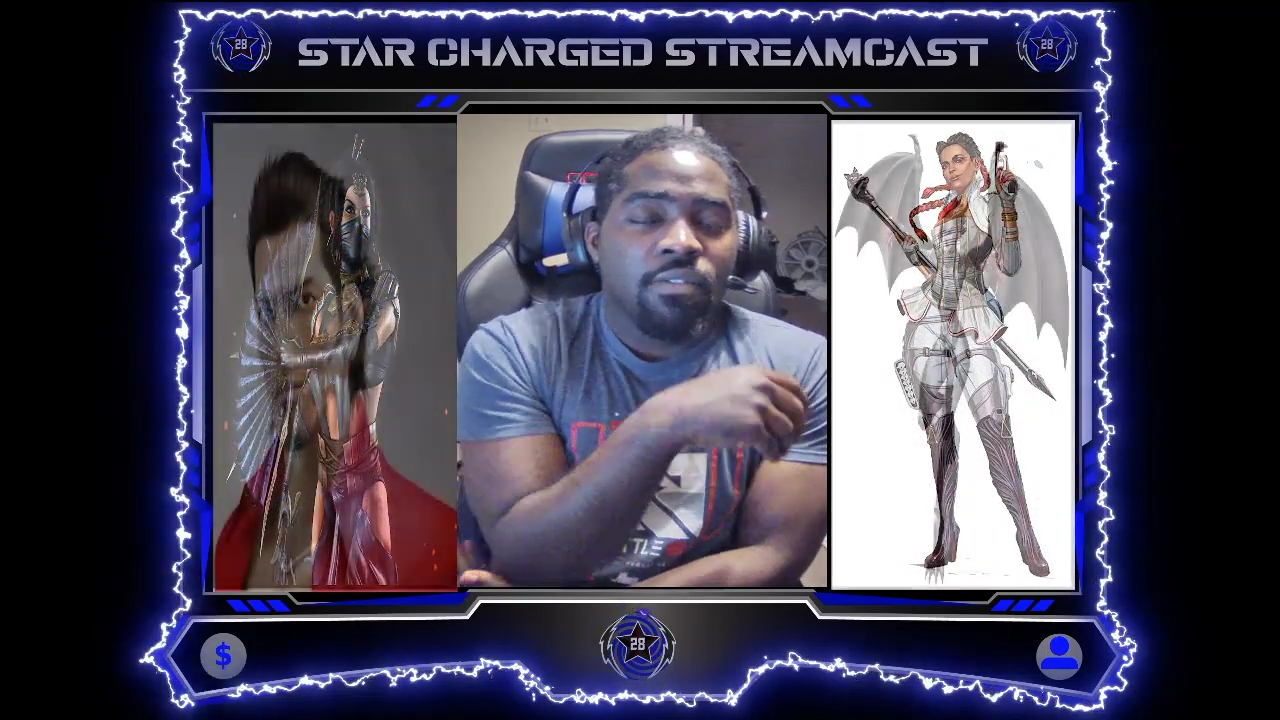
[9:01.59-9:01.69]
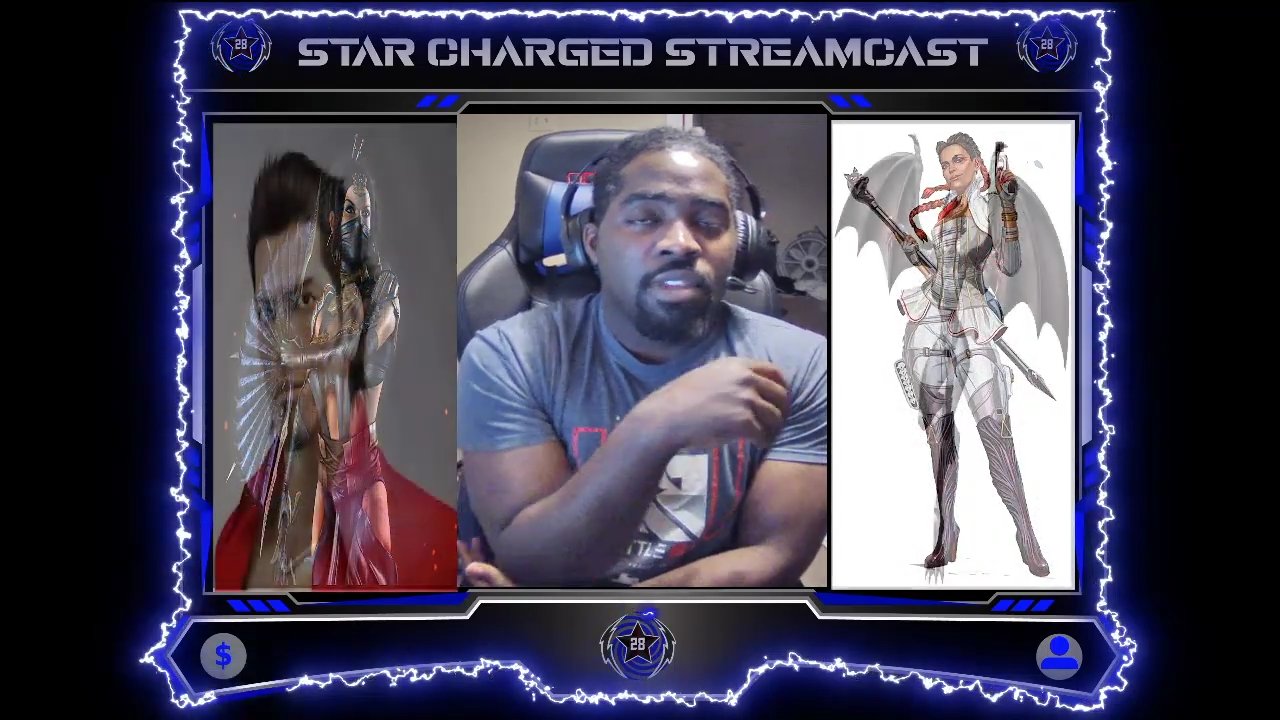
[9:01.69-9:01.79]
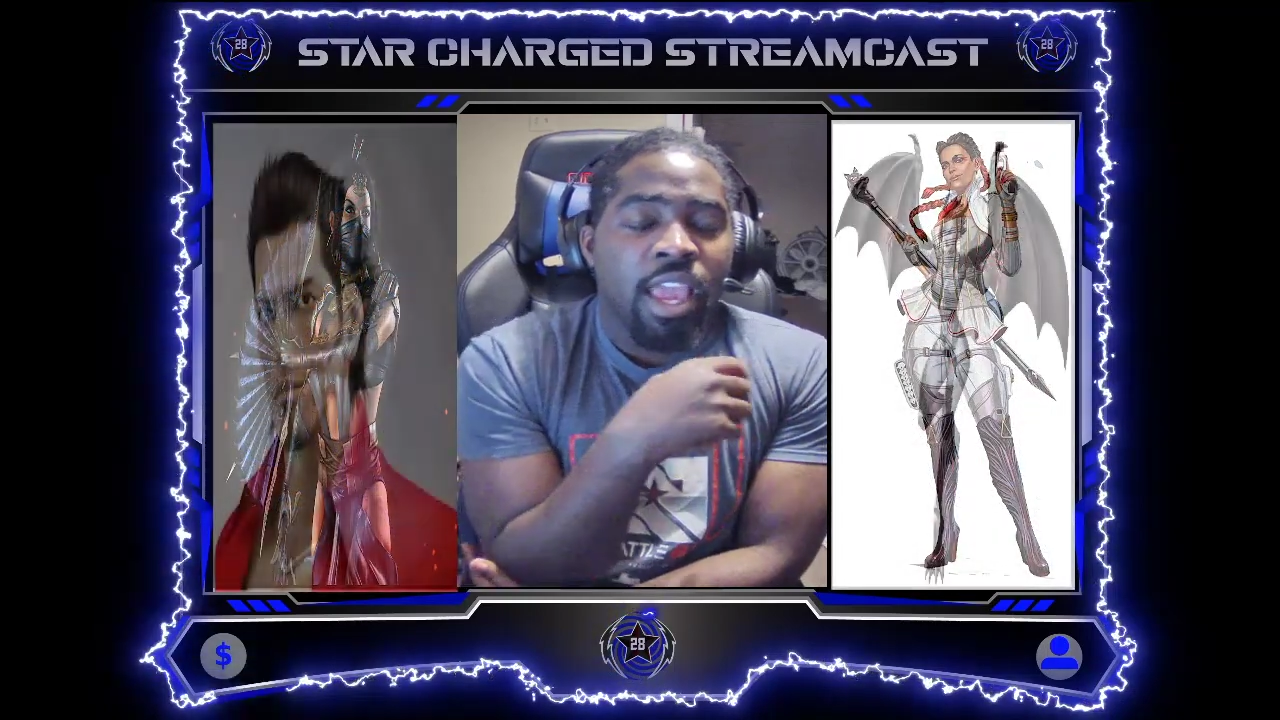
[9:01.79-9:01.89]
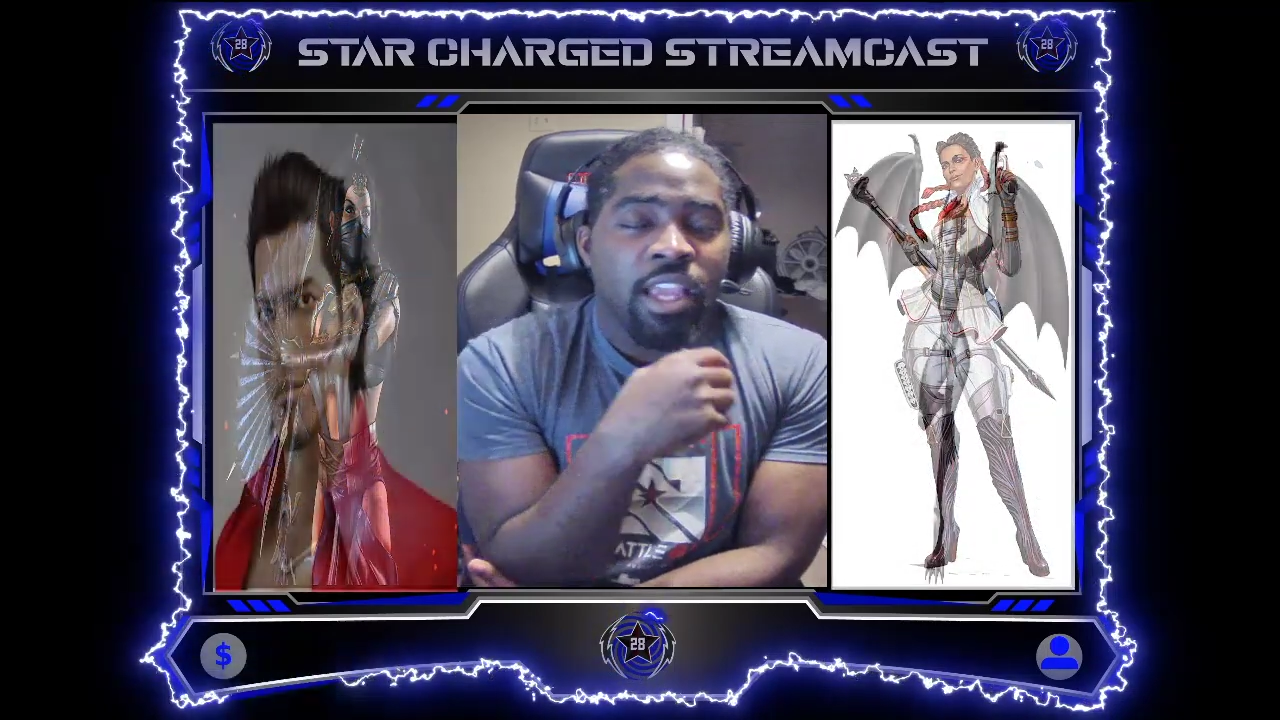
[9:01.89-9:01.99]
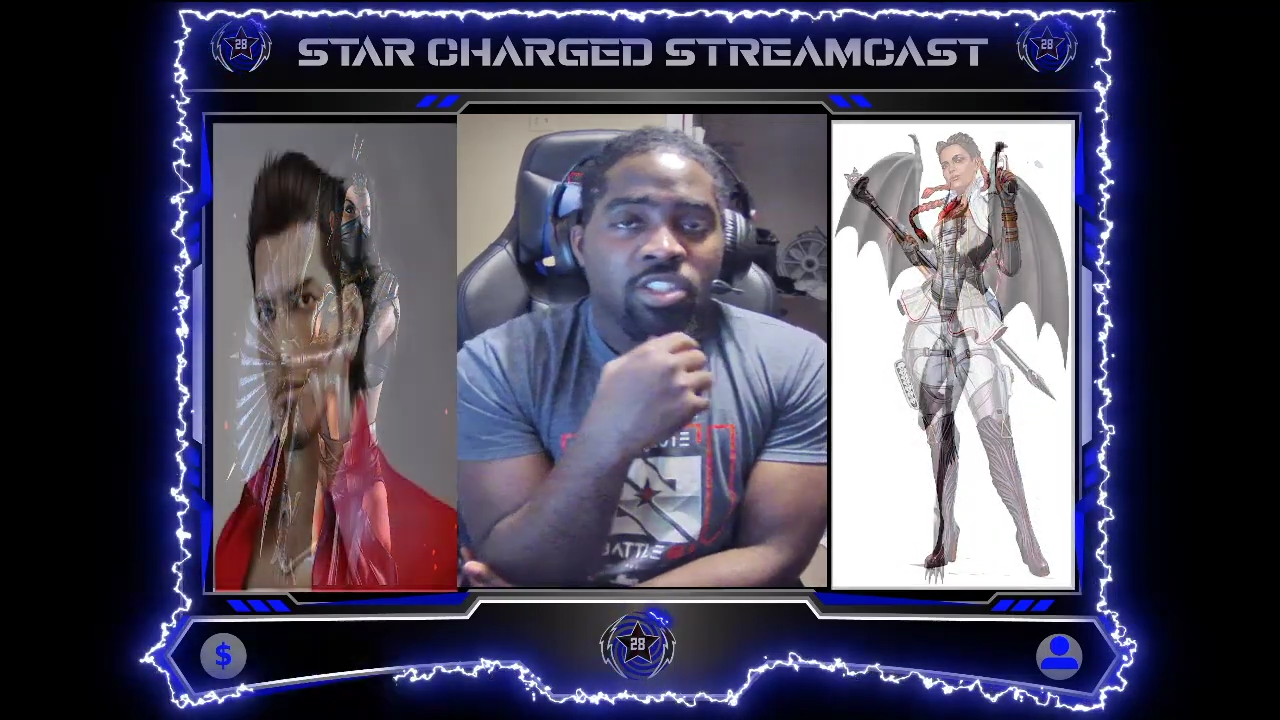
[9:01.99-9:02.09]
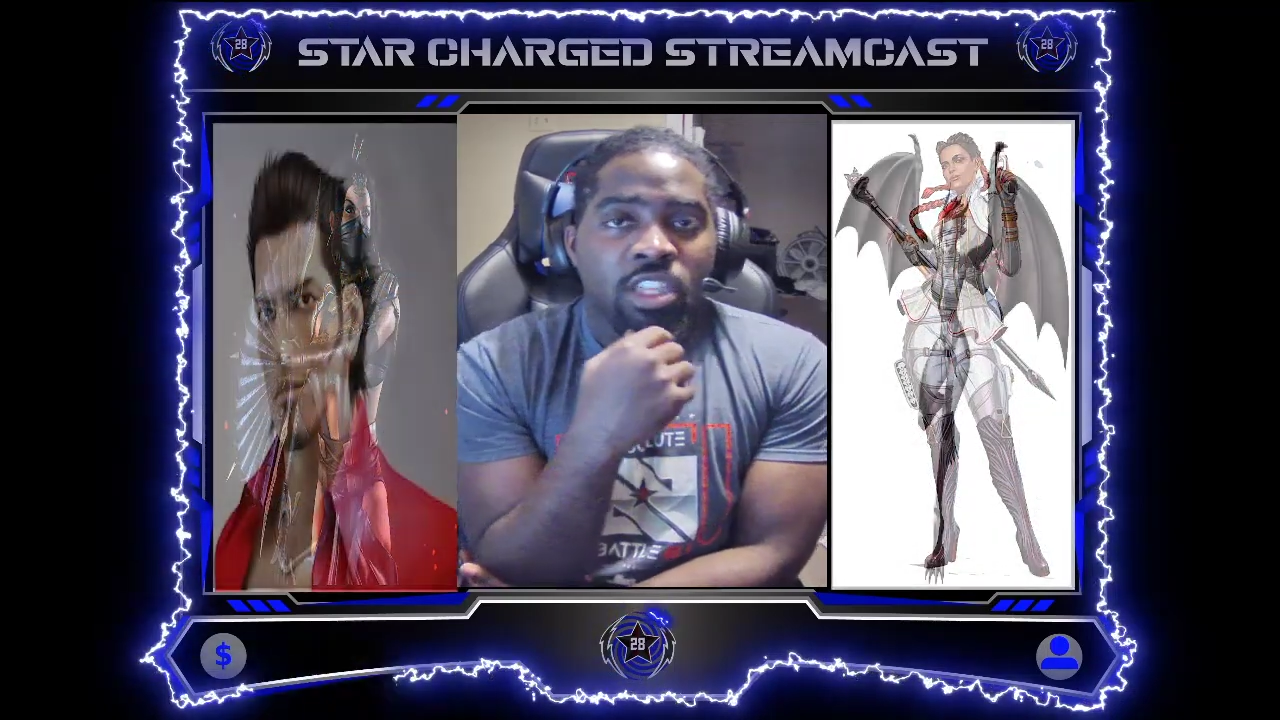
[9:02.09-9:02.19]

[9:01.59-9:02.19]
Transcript: to actually